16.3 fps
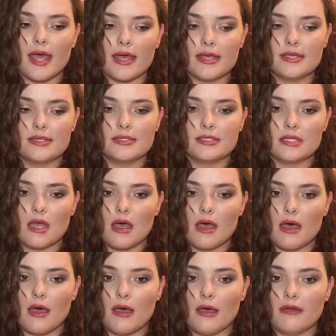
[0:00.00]
as
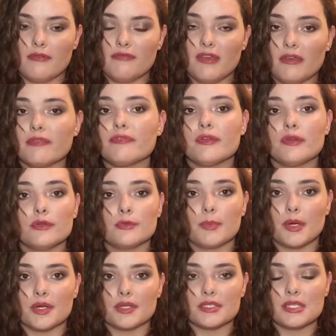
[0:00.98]
a faith-filled
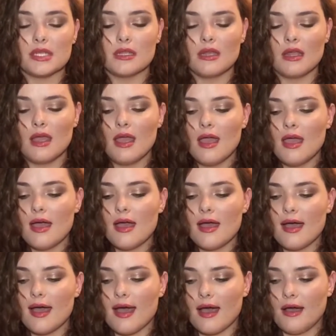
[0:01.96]
person,
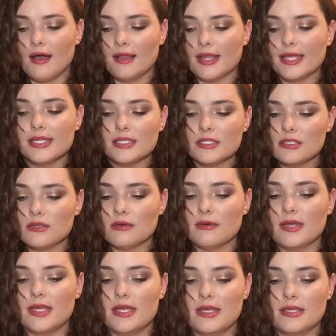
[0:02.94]
all I can do
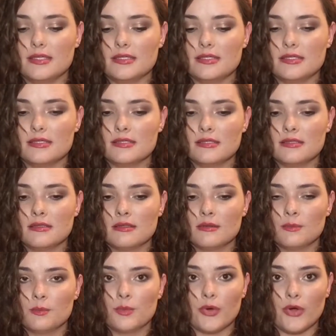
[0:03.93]
is
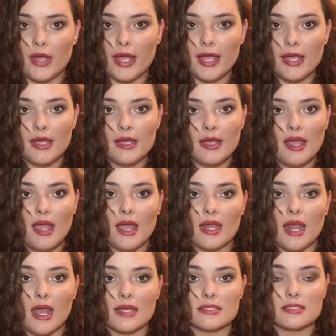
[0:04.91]
pray
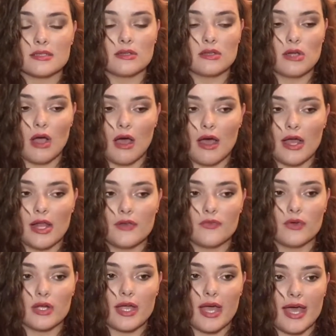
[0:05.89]
and ask God
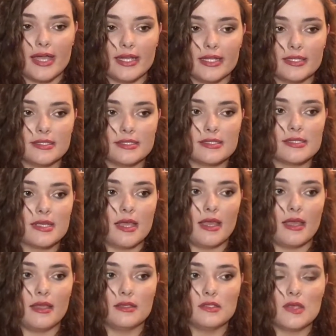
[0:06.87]
for guidance
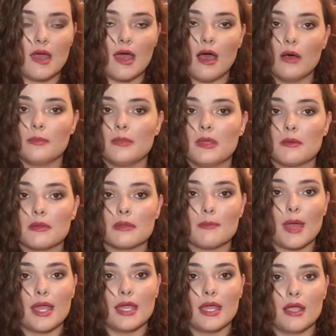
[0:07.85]
and to help me with
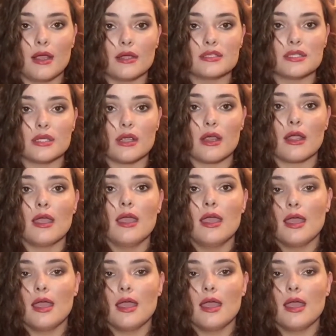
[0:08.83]
my character